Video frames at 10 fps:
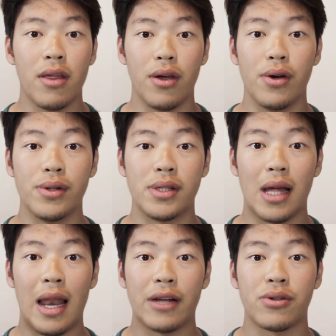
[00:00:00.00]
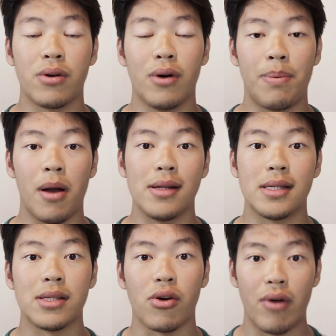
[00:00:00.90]
those electrical
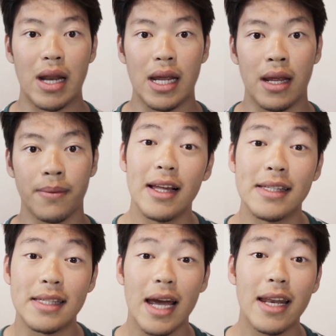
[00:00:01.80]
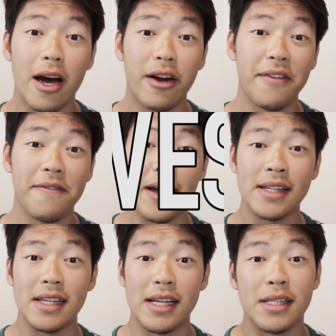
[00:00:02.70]
appliances already. Instead, I'd
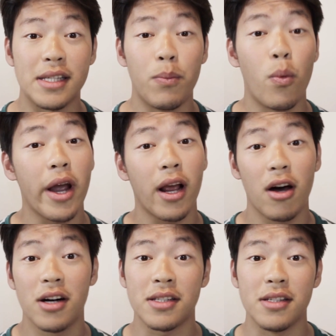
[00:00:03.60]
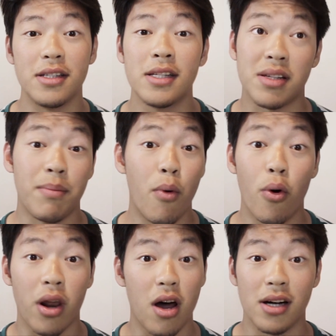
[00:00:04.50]
invest in some wine glasses, some
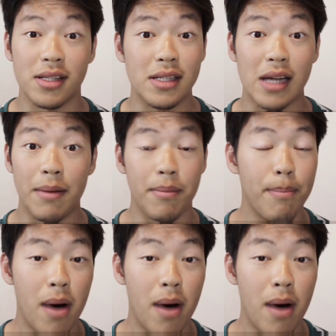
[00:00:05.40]
more glasses and